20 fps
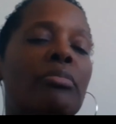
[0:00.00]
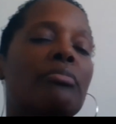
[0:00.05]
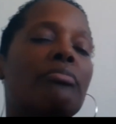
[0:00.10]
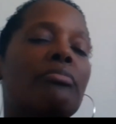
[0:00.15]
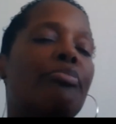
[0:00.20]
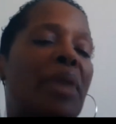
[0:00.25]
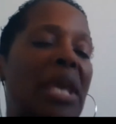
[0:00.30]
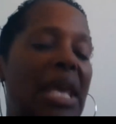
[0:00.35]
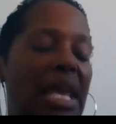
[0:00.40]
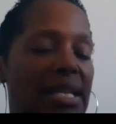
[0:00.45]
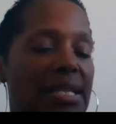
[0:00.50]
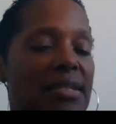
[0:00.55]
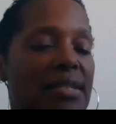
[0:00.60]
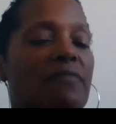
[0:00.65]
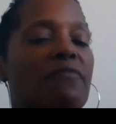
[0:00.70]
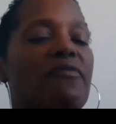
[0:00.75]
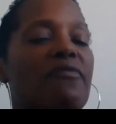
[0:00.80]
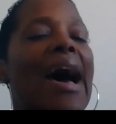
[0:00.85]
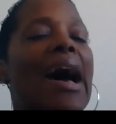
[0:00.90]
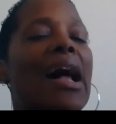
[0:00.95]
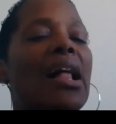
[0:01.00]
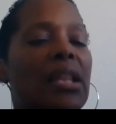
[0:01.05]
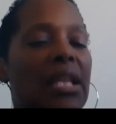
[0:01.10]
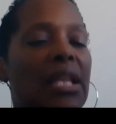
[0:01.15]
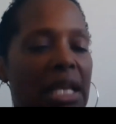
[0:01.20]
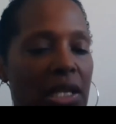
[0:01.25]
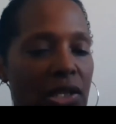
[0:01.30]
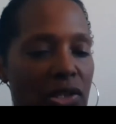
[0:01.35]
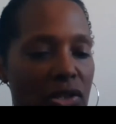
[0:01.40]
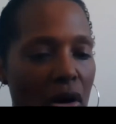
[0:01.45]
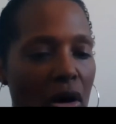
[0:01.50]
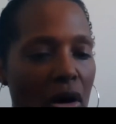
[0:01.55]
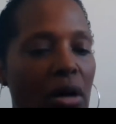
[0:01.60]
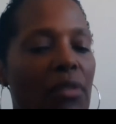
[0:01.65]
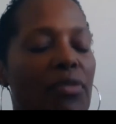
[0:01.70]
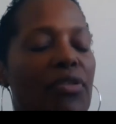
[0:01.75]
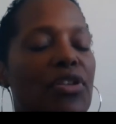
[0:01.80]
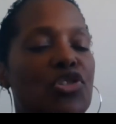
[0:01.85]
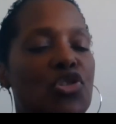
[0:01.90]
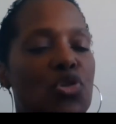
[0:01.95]
peaks and valleys on
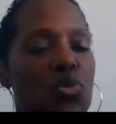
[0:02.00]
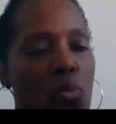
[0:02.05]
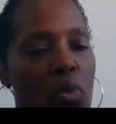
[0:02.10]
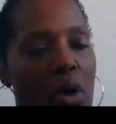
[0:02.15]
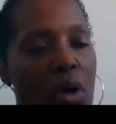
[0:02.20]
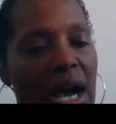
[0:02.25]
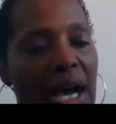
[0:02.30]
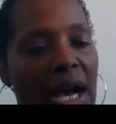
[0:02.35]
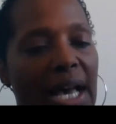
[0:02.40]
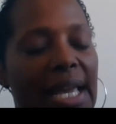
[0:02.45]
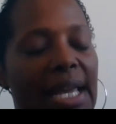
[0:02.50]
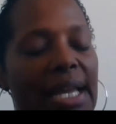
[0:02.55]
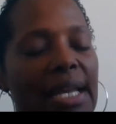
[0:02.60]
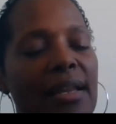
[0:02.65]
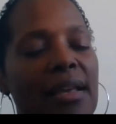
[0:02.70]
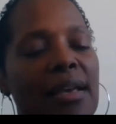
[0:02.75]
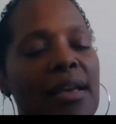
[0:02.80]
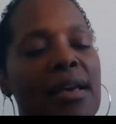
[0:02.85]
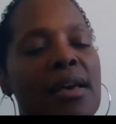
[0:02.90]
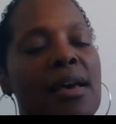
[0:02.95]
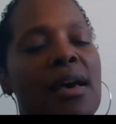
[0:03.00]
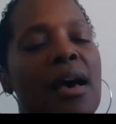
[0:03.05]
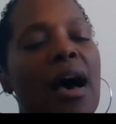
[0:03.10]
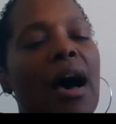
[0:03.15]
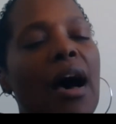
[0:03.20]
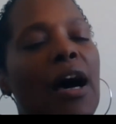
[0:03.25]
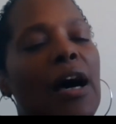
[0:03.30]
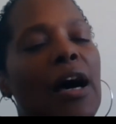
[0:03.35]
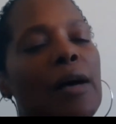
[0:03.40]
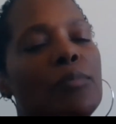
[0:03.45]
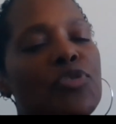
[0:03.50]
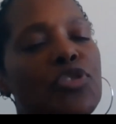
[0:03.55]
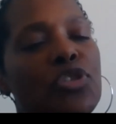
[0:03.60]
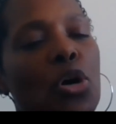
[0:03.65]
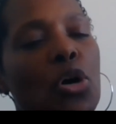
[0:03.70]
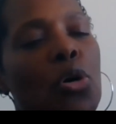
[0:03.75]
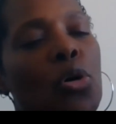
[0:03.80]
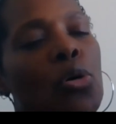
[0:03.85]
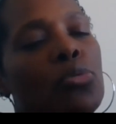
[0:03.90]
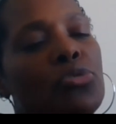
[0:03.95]
this ride.
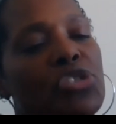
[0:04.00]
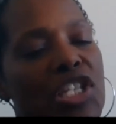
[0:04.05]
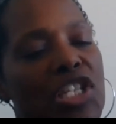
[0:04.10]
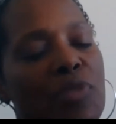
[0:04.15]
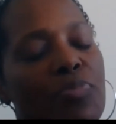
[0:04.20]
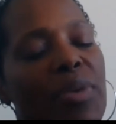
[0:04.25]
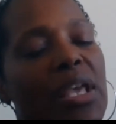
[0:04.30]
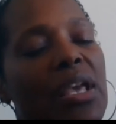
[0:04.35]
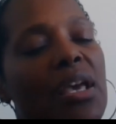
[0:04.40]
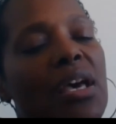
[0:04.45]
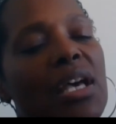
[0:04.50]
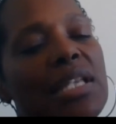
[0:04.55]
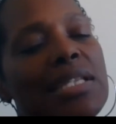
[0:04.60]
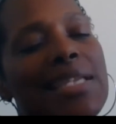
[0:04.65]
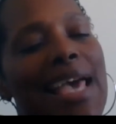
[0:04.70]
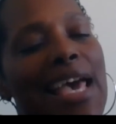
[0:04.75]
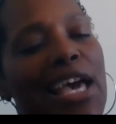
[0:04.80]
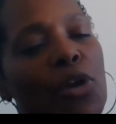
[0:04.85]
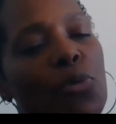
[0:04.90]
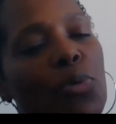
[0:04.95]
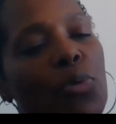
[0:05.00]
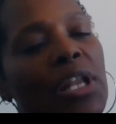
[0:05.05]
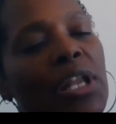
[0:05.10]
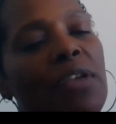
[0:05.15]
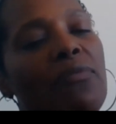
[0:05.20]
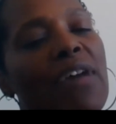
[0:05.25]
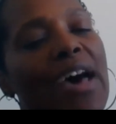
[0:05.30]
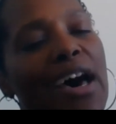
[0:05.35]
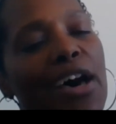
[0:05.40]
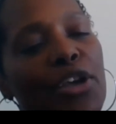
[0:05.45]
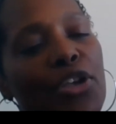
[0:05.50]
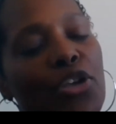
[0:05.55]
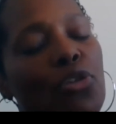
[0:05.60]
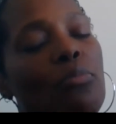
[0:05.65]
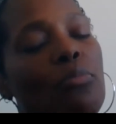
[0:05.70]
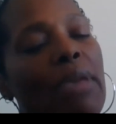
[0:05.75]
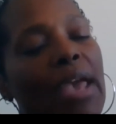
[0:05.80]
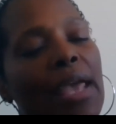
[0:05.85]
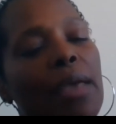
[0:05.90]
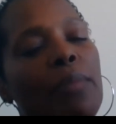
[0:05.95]
So just because equity value
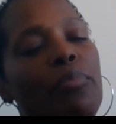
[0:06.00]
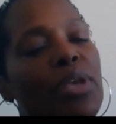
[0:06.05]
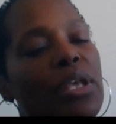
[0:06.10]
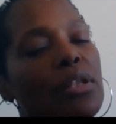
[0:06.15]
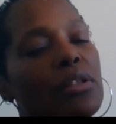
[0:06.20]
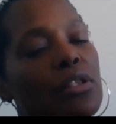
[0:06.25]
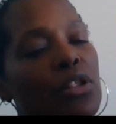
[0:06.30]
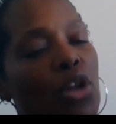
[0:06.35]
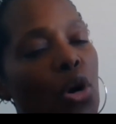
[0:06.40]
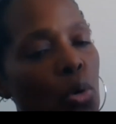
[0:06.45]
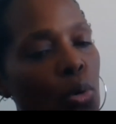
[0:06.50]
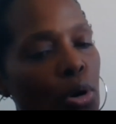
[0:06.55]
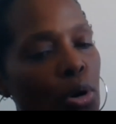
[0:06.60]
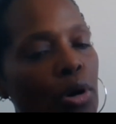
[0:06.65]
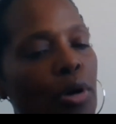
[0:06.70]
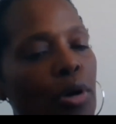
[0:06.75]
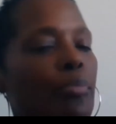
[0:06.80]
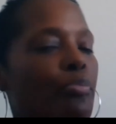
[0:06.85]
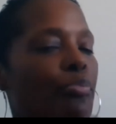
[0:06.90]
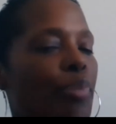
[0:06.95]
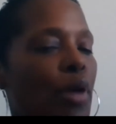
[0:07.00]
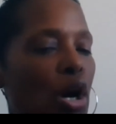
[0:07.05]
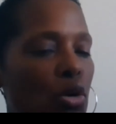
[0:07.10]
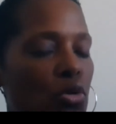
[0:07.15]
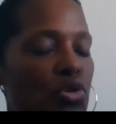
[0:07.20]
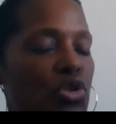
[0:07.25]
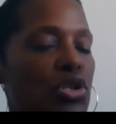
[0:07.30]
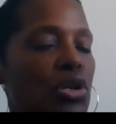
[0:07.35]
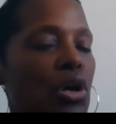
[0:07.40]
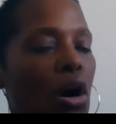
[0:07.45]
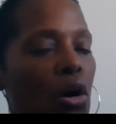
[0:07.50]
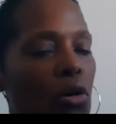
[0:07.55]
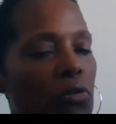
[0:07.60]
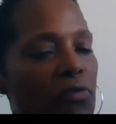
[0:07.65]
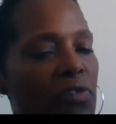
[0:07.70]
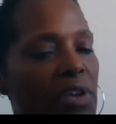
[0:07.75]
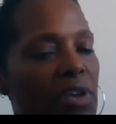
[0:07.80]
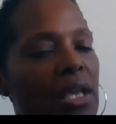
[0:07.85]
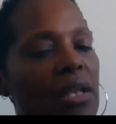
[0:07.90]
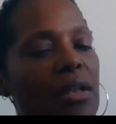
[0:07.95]
may be lower
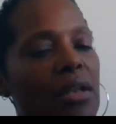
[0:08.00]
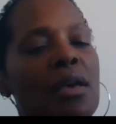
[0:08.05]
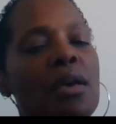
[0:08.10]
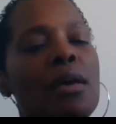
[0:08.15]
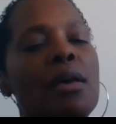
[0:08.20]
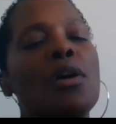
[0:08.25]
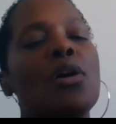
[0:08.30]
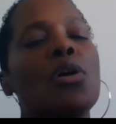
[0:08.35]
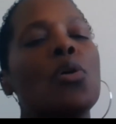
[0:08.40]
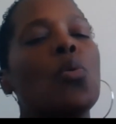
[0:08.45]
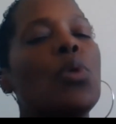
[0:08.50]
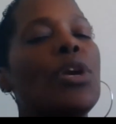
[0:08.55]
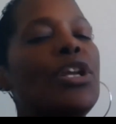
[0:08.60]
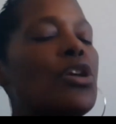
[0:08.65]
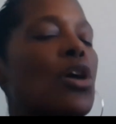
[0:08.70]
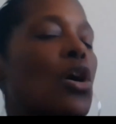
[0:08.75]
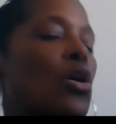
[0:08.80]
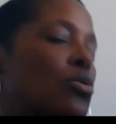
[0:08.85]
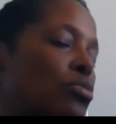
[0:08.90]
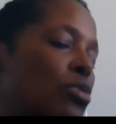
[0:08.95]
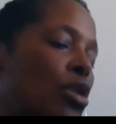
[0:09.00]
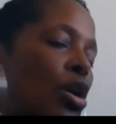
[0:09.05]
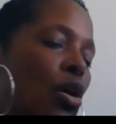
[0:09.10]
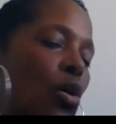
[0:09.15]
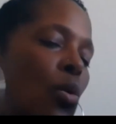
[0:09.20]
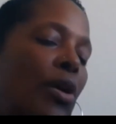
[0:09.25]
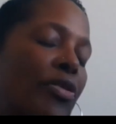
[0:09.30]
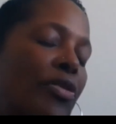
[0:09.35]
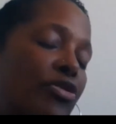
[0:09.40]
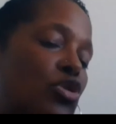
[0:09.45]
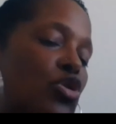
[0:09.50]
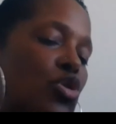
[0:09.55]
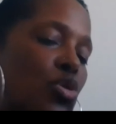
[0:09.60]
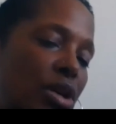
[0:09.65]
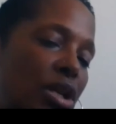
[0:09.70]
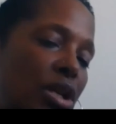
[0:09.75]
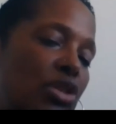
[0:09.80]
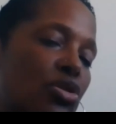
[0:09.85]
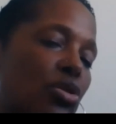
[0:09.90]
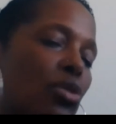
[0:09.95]
post-COVID, we don't know what the
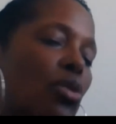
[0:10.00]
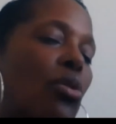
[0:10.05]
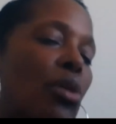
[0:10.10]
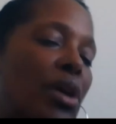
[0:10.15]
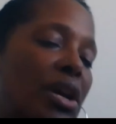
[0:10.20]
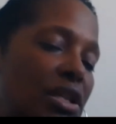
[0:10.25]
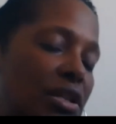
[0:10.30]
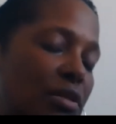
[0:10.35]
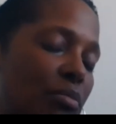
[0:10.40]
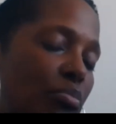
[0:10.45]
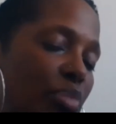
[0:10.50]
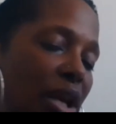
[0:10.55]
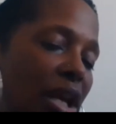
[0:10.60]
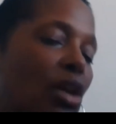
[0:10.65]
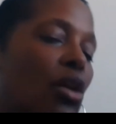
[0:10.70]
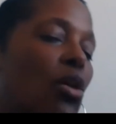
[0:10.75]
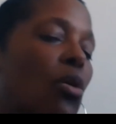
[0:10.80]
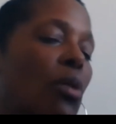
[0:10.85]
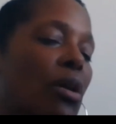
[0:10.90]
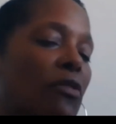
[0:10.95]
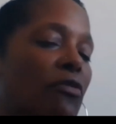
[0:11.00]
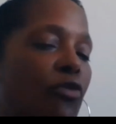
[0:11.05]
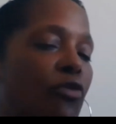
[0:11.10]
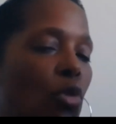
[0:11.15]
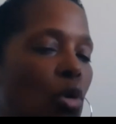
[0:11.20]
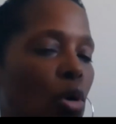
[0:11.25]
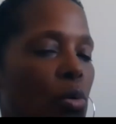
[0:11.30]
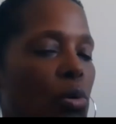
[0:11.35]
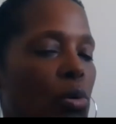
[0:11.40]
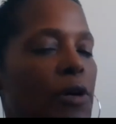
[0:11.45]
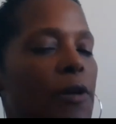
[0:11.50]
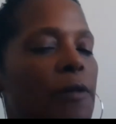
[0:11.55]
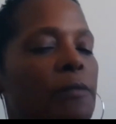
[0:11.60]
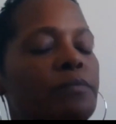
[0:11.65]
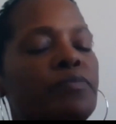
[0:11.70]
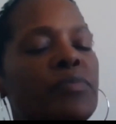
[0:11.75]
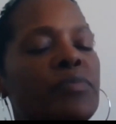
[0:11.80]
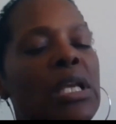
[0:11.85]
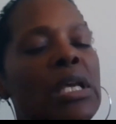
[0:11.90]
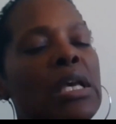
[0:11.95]
trends are going to be going forward.
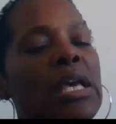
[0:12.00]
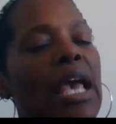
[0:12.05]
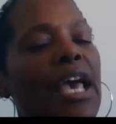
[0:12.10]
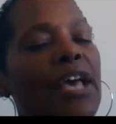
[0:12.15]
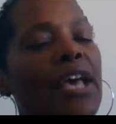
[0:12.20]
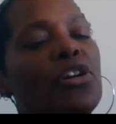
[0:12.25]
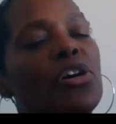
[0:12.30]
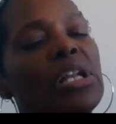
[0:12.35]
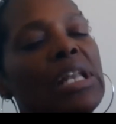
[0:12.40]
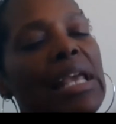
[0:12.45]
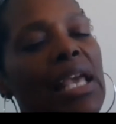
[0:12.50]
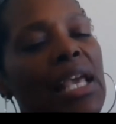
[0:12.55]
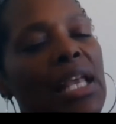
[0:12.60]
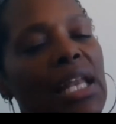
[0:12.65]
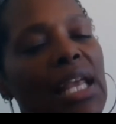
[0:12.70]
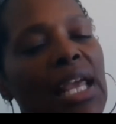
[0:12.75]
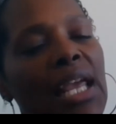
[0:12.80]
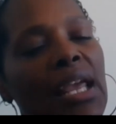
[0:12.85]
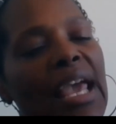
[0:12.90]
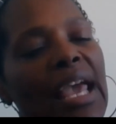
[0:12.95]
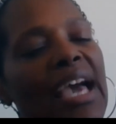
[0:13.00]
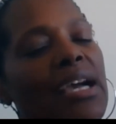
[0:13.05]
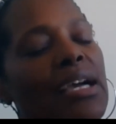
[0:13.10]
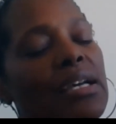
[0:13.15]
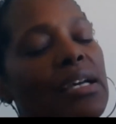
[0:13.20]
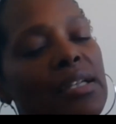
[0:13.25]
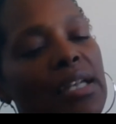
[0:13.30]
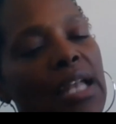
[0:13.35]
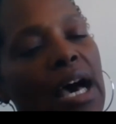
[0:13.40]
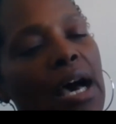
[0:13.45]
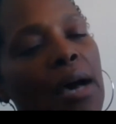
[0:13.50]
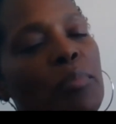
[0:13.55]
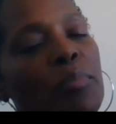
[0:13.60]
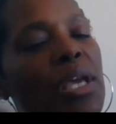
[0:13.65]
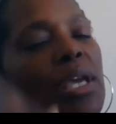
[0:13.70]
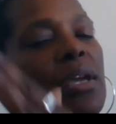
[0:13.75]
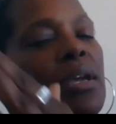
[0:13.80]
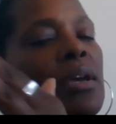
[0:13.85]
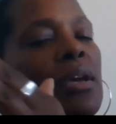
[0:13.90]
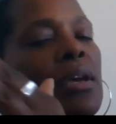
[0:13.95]
And on any economic